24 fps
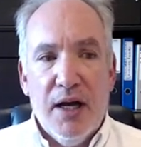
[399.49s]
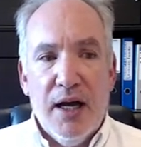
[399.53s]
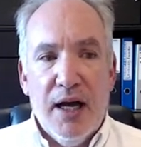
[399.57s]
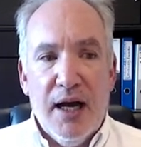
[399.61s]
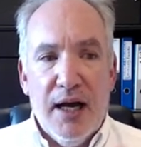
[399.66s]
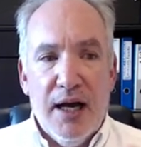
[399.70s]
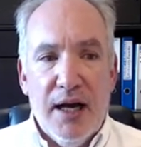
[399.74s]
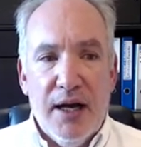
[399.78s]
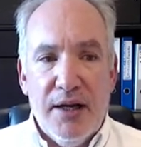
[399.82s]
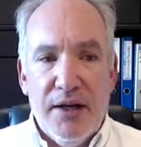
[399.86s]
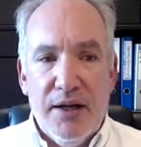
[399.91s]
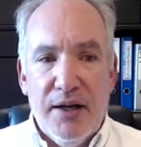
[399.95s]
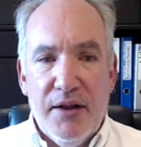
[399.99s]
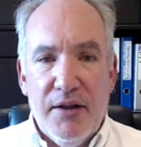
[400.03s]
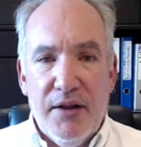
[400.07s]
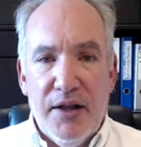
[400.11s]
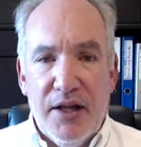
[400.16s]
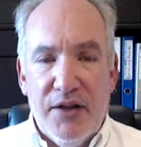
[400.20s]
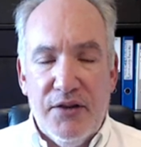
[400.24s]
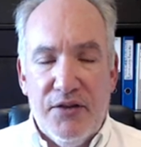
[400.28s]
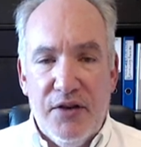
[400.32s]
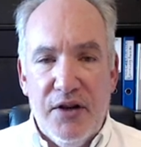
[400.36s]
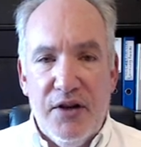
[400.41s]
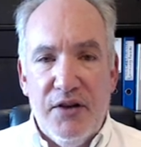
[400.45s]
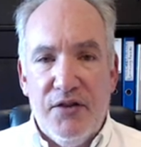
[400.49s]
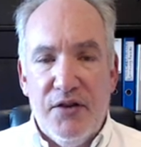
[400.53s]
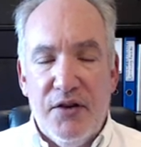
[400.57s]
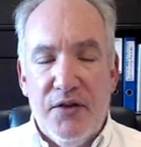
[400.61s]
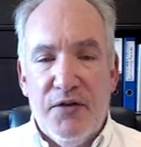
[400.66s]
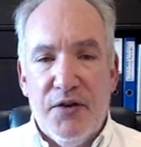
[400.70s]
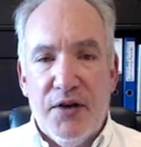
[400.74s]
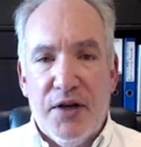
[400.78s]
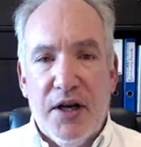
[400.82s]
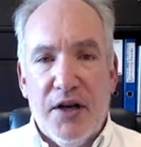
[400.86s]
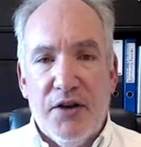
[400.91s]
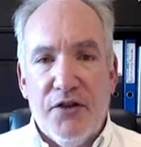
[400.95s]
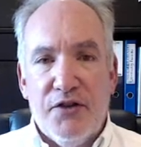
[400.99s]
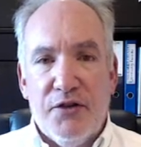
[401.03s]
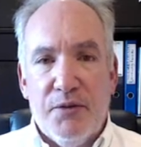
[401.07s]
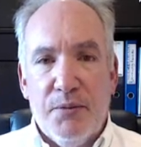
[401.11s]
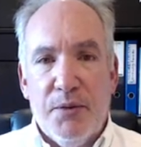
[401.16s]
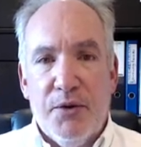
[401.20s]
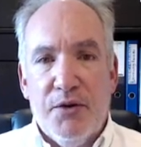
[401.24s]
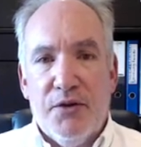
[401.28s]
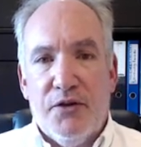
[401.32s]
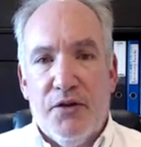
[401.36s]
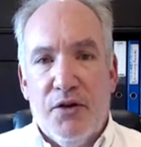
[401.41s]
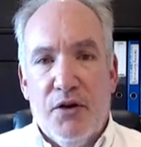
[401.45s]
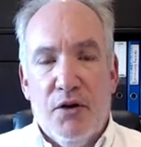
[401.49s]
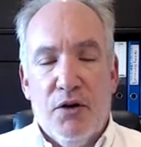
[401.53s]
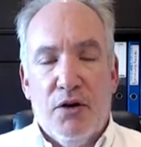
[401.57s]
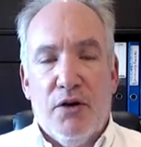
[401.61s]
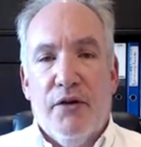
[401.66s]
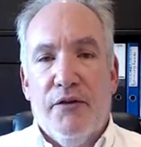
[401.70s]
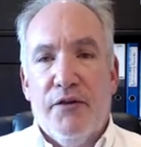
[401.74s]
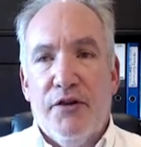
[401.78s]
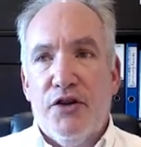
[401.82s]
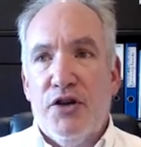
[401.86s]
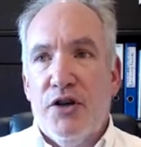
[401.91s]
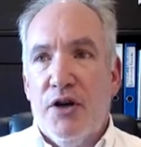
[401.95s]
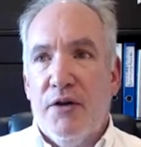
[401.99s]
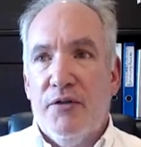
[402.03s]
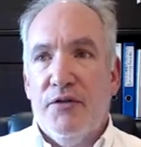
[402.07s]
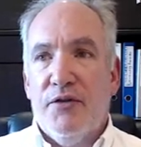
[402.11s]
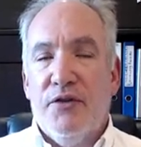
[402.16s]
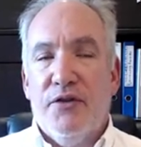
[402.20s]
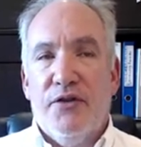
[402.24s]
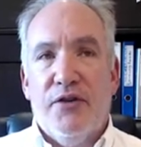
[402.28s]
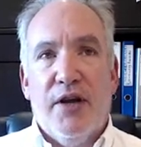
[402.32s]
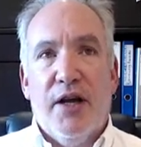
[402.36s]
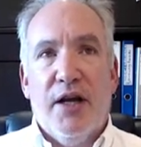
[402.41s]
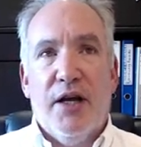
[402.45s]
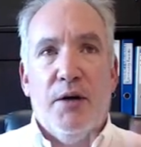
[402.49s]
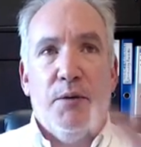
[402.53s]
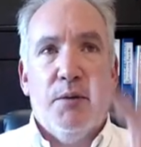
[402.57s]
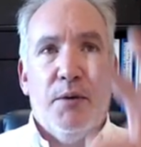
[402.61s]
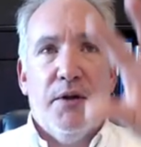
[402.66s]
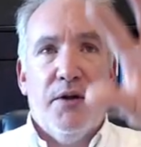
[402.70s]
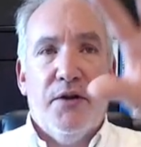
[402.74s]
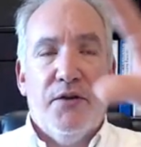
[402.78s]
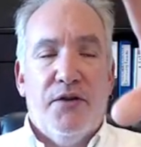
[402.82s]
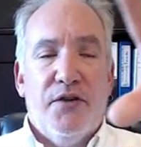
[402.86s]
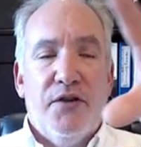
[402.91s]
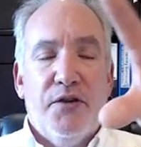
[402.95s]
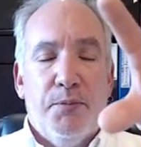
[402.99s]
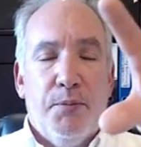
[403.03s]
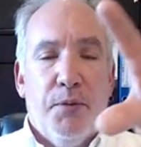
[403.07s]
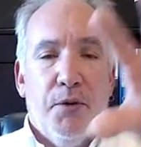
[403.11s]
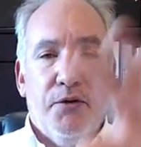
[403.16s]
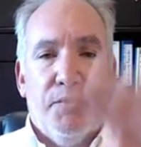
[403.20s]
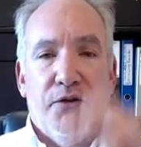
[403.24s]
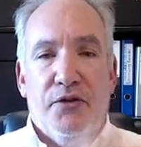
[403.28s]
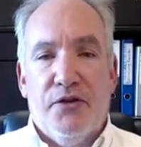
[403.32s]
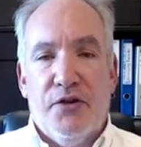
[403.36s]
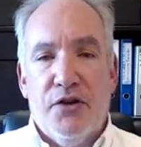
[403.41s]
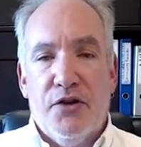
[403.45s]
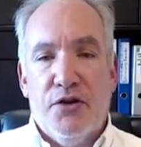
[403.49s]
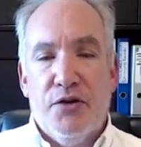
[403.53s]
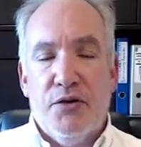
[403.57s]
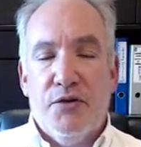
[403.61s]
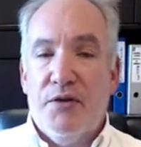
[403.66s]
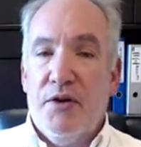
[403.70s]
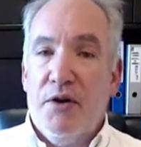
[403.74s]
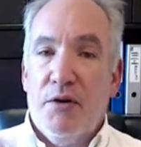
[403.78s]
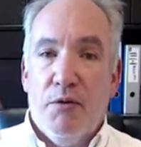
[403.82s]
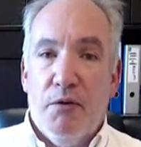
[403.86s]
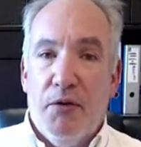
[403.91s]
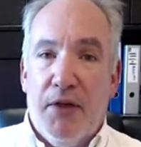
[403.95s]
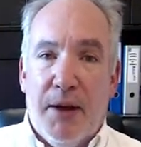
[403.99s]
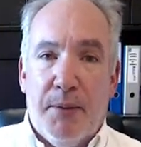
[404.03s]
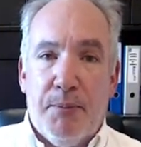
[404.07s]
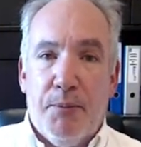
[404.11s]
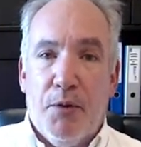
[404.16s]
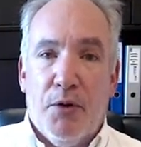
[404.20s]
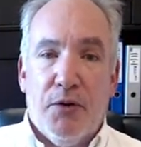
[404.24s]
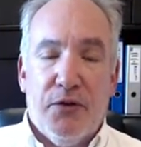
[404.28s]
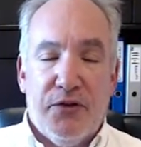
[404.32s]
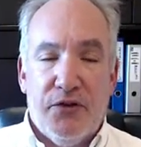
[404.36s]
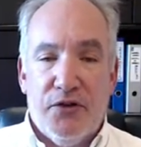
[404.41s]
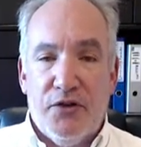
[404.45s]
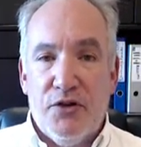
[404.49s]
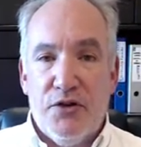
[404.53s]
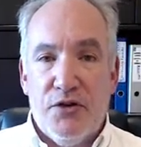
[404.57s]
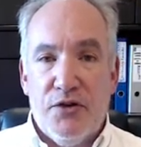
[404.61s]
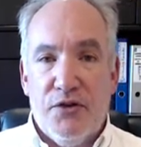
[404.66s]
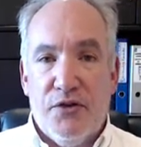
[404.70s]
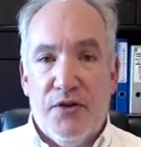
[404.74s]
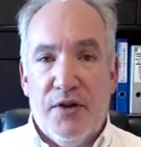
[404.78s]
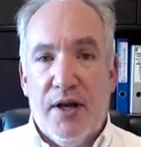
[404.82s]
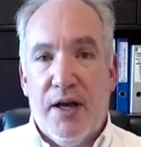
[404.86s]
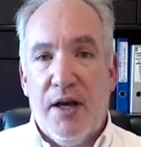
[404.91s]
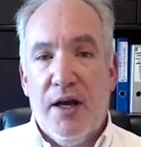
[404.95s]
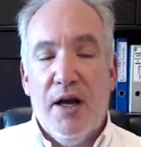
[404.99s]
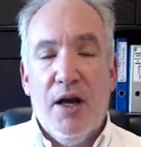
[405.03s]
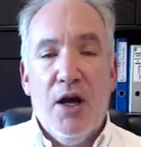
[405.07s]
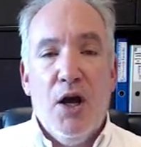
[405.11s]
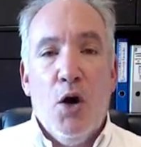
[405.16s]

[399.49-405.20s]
And it's easy for customers to look on the shelves and saying, oh, well, there's this box of tissues here, or that box of tissues there.